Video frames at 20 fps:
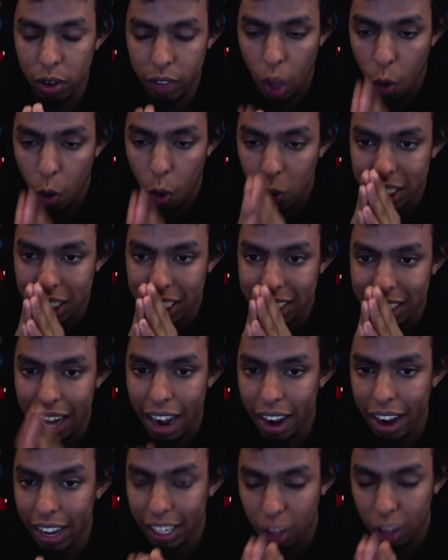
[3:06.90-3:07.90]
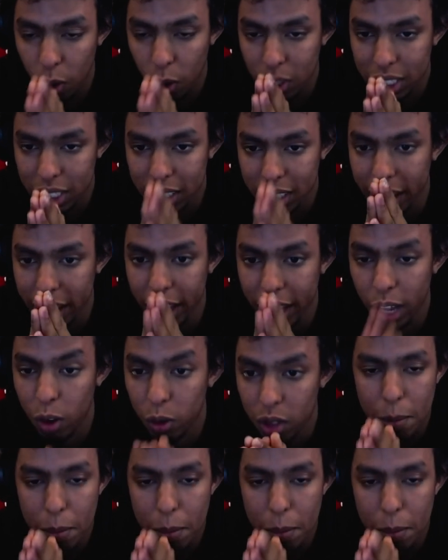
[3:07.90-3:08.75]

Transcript: they always just die. Like, they always get killed.